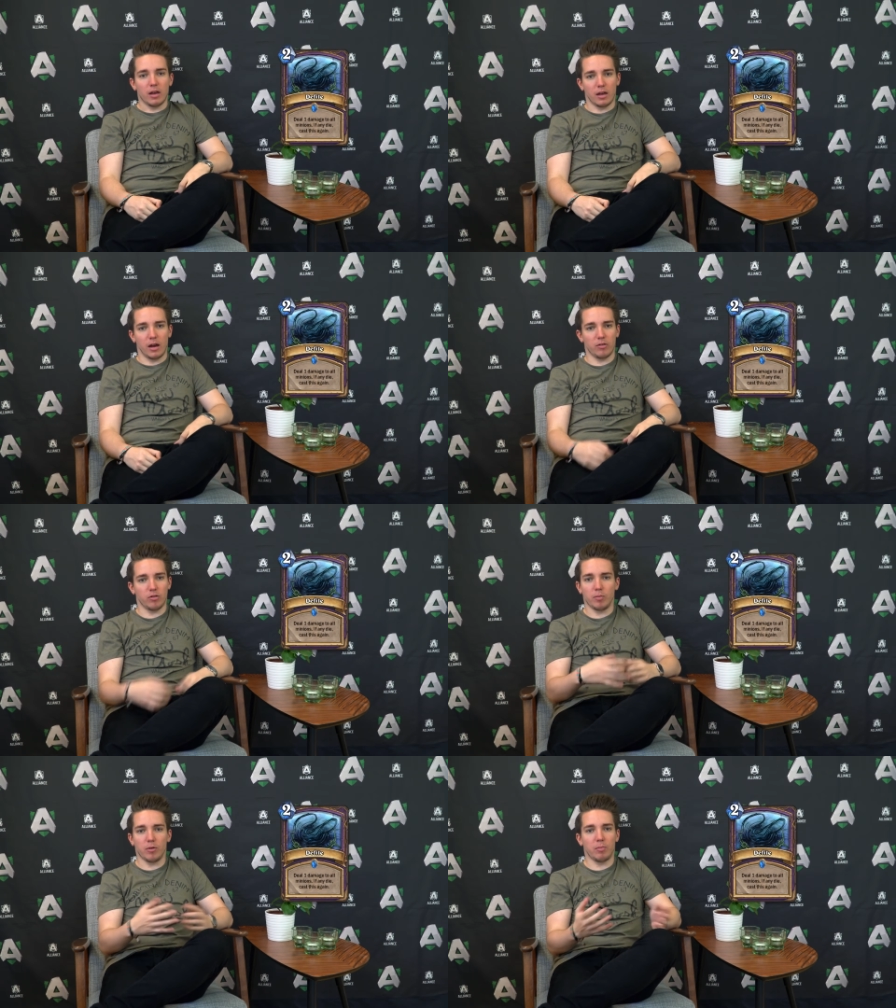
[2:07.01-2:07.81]
Uh, a
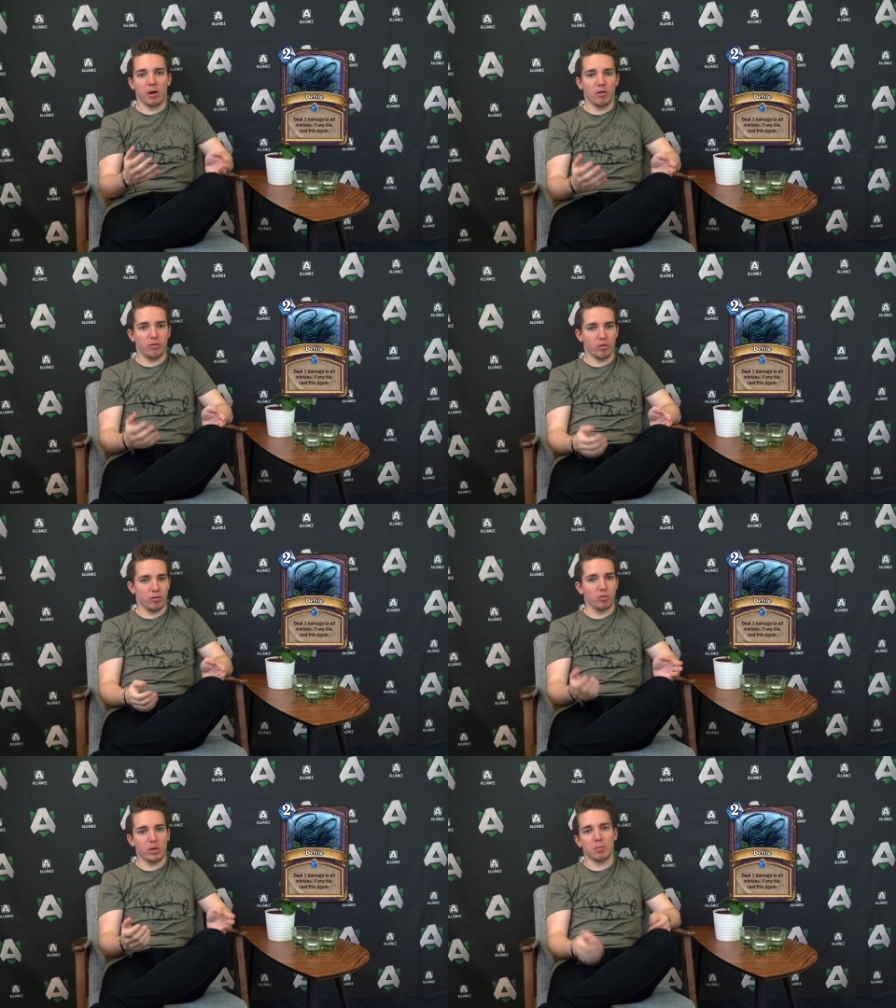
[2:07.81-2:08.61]
super powerful
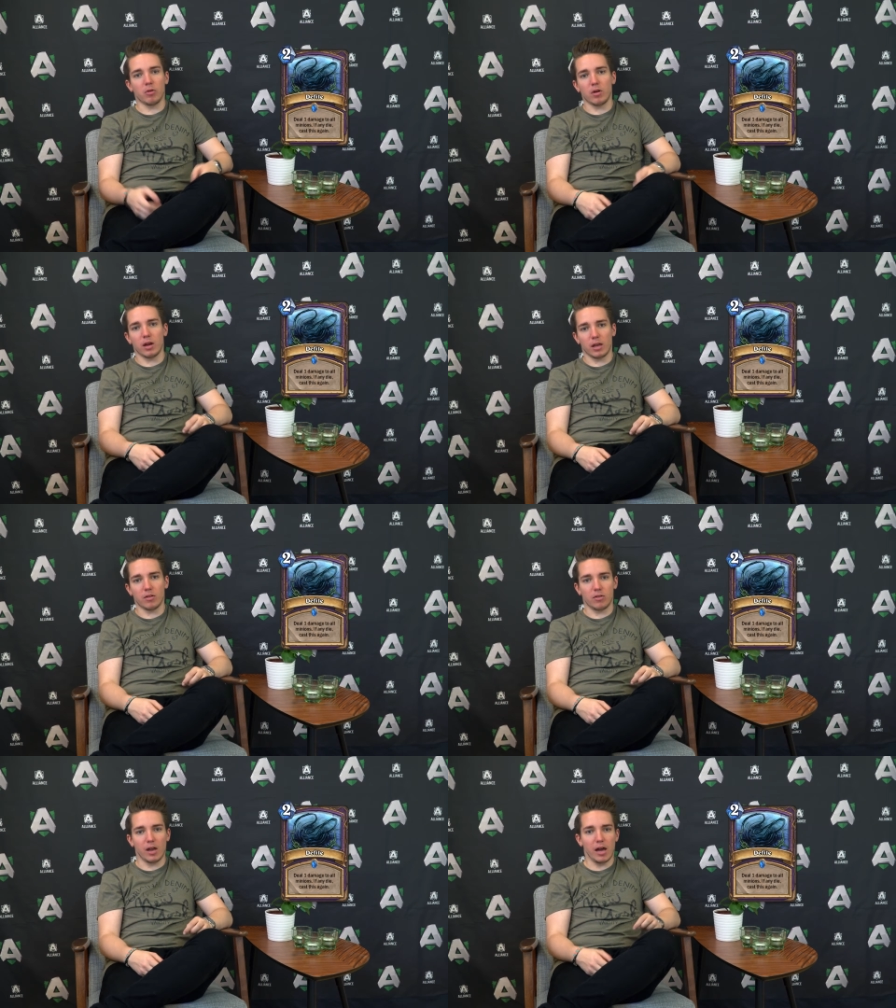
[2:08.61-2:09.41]
sweeper
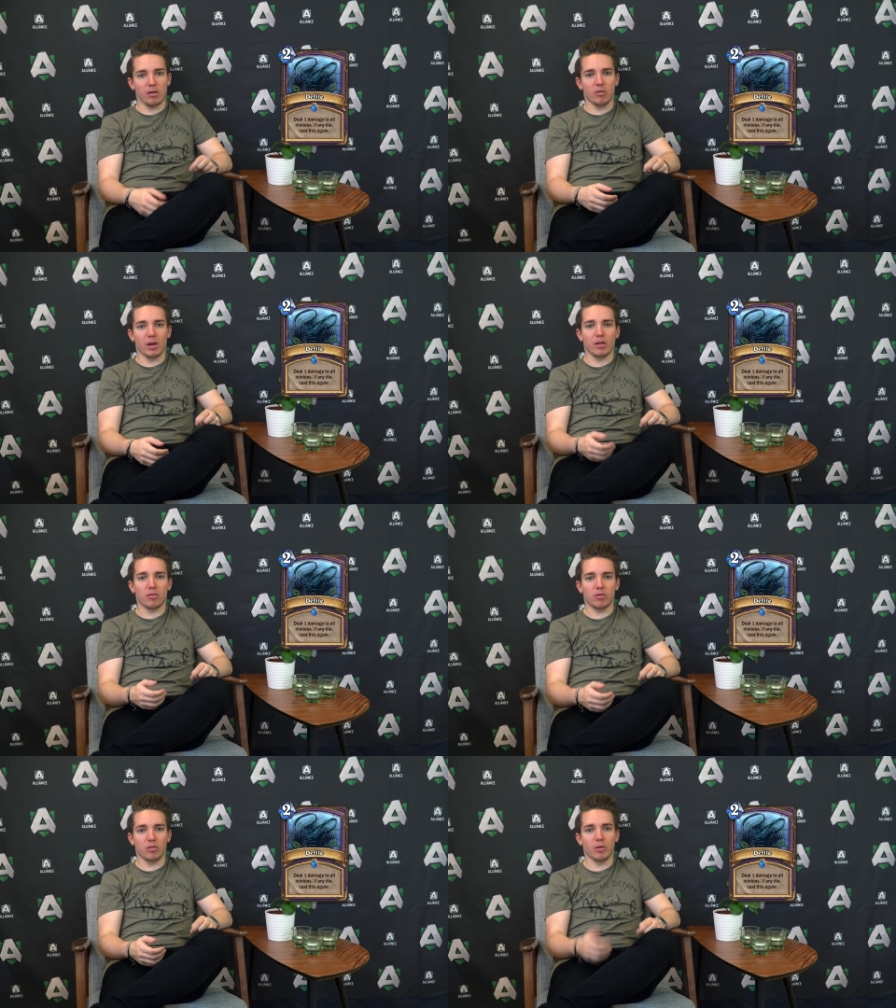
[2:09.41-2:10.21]
against the aggro decks,
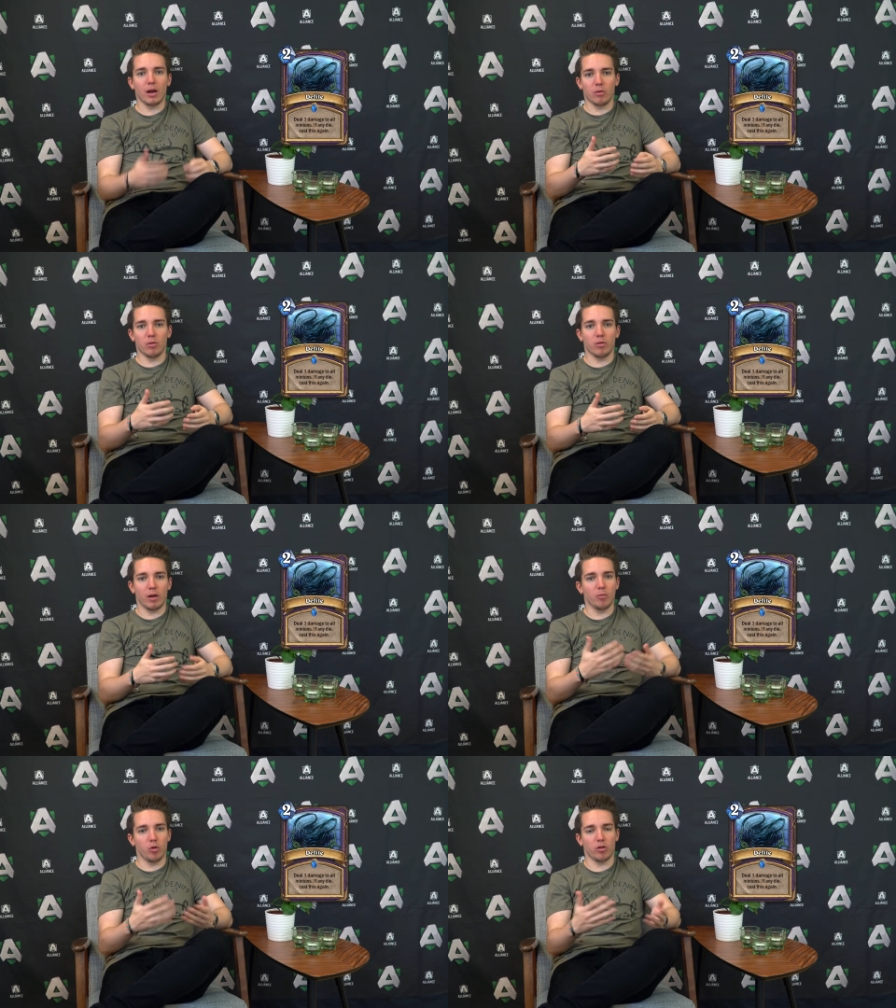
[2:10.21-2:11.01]
so now you
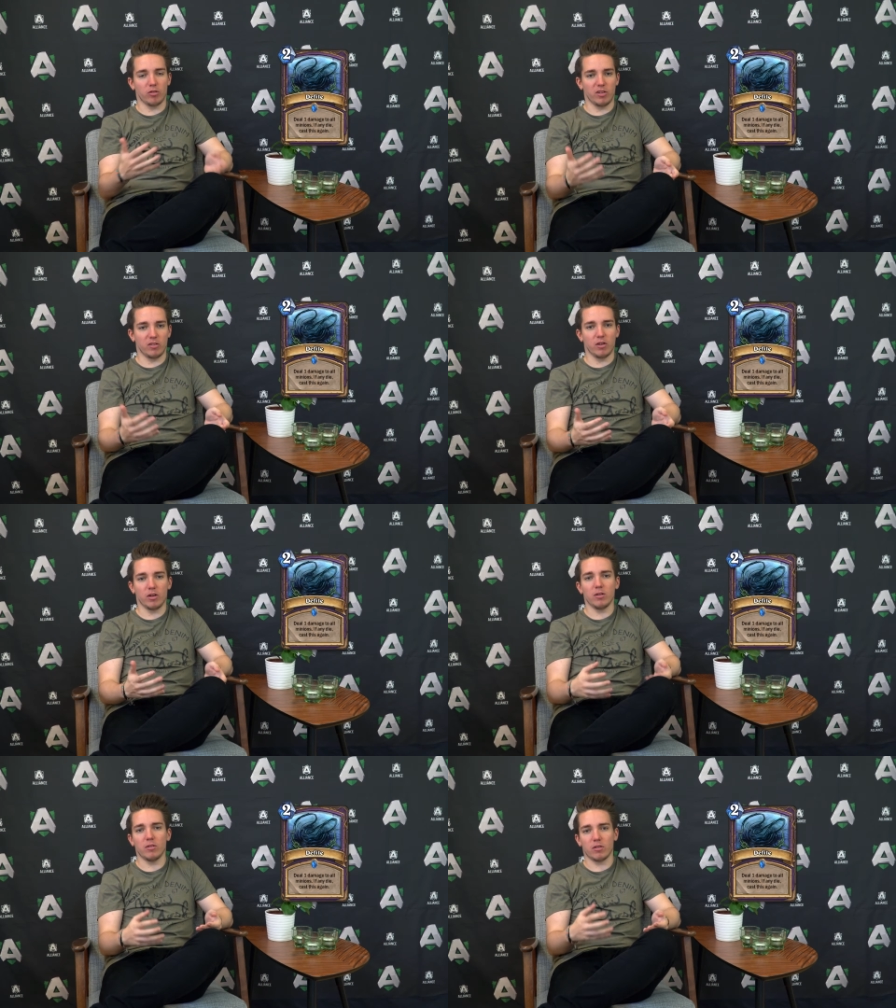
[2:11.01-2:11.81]
have more
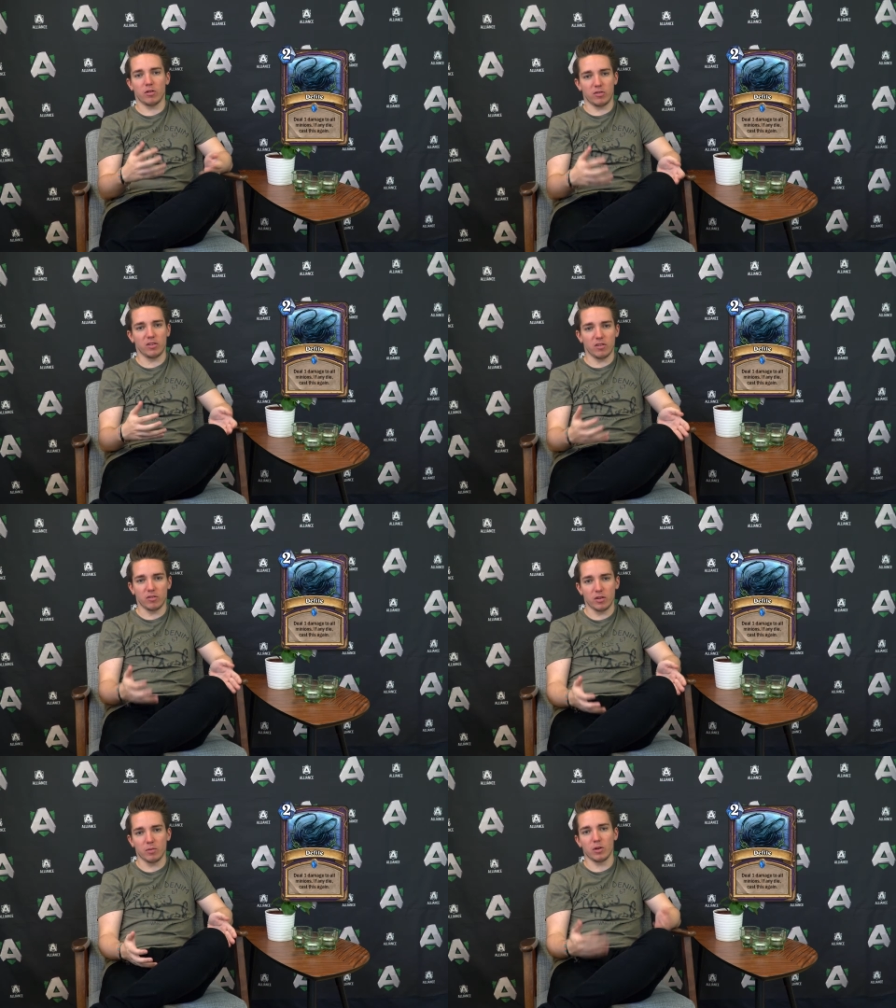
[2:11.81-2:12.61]
consistent
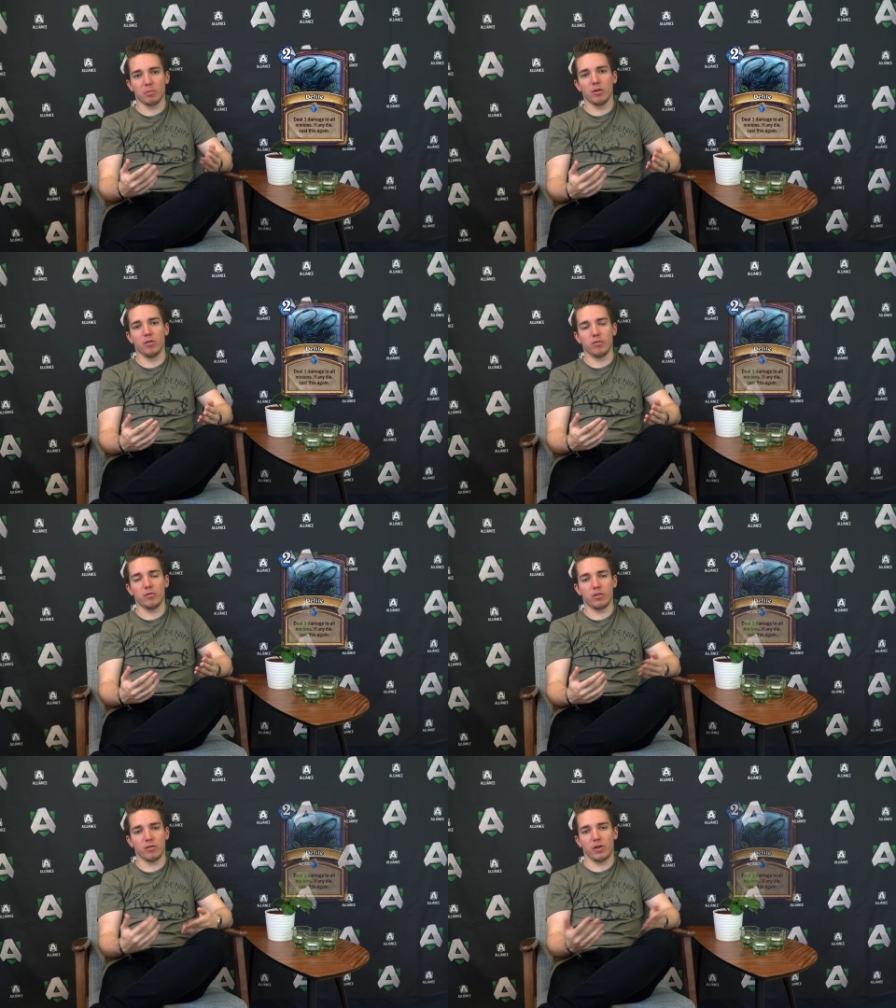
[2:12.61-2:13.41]
consistency with both
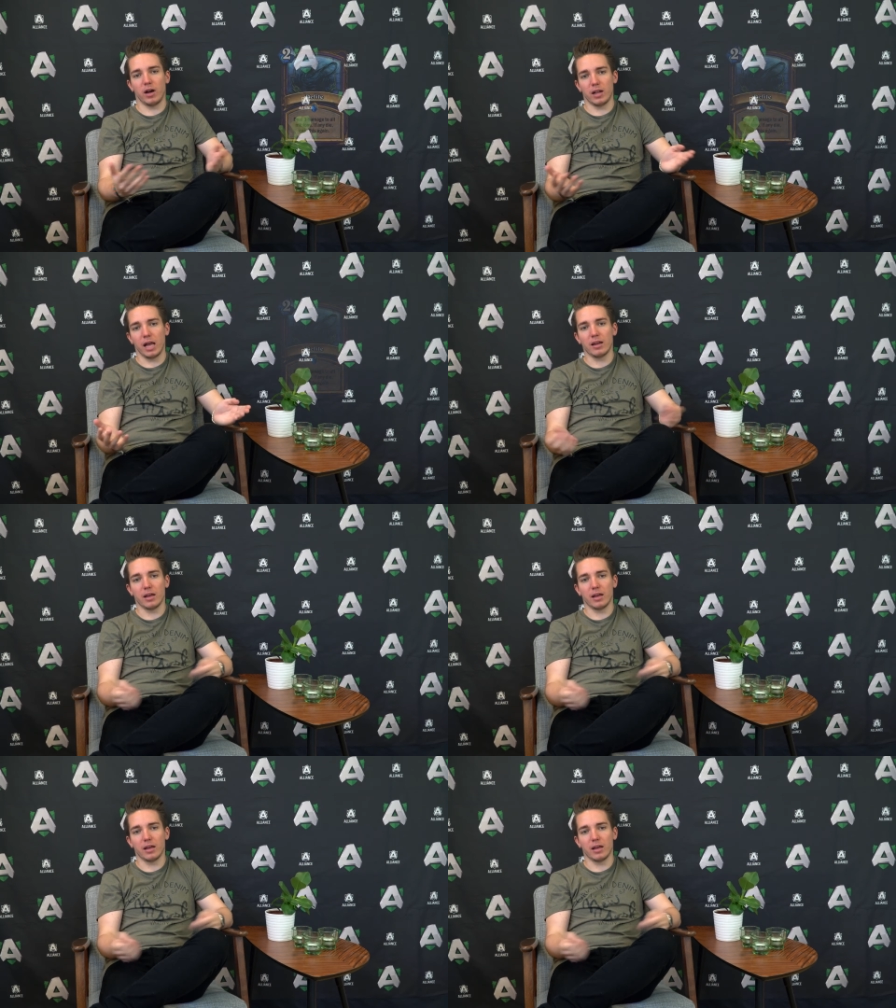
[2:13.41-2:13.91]
Defile and